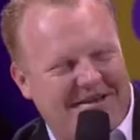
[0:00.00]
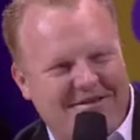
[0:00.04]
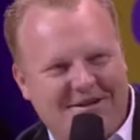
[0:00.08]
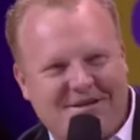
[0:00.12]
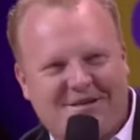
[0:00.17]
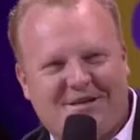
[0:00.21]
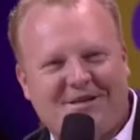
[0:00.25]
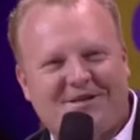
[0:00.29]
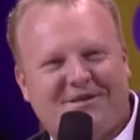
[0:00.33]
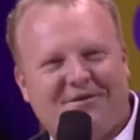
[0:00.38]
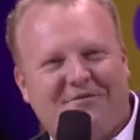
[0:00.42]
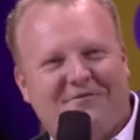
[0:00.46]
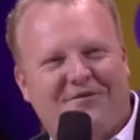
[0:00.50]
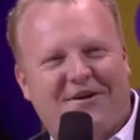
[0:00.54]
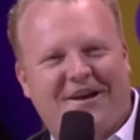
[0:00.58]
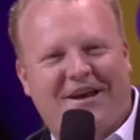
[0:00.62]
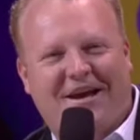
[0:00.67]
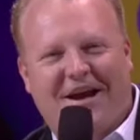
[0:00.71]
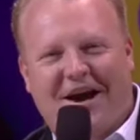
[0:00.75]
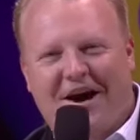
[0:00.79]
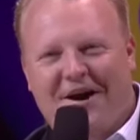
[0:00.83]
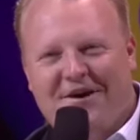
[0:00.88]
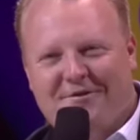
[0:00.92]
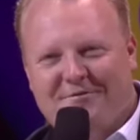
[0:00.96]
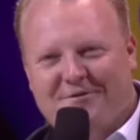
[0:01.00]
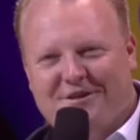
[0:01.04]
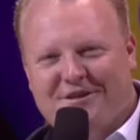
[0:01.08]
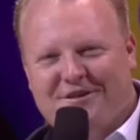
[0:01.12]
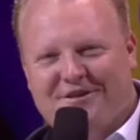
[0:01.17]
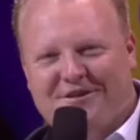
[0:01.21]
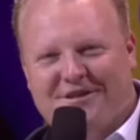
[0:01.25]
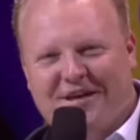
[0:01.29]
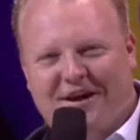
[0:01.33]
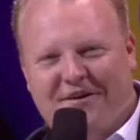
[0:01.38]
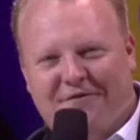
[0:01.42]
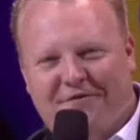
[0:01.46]
This is some video that
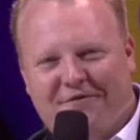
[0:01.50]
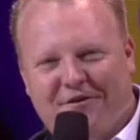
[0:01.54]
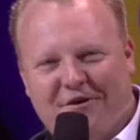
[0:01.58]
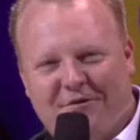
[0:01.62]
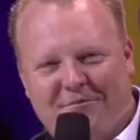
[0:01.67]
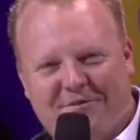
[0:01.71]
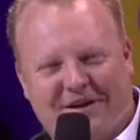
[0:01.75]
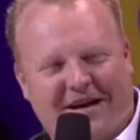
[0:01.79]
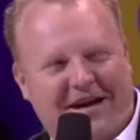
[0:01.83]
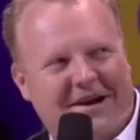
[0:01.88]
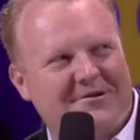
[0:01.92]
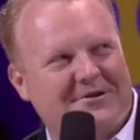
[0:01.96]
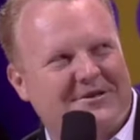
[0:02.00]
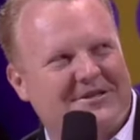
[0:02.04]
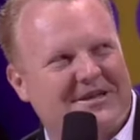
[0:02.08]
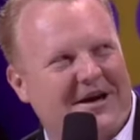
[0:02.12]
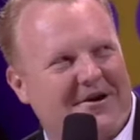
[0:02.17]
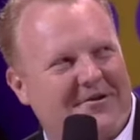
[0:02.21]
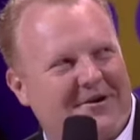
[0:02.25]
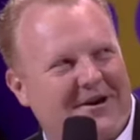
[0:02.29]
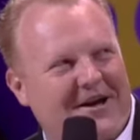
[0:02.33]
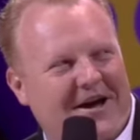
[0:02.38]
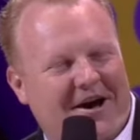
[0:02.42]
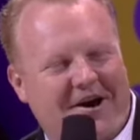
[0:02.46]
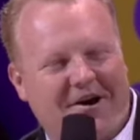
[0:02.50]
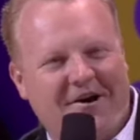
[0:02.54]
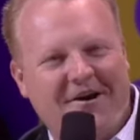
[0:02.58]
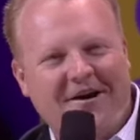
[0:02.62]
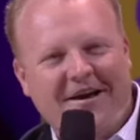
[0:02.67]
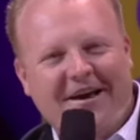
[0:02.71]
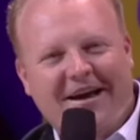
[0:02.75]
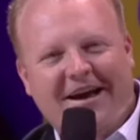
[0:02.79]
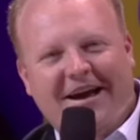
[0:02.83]
was filmed a year or so ago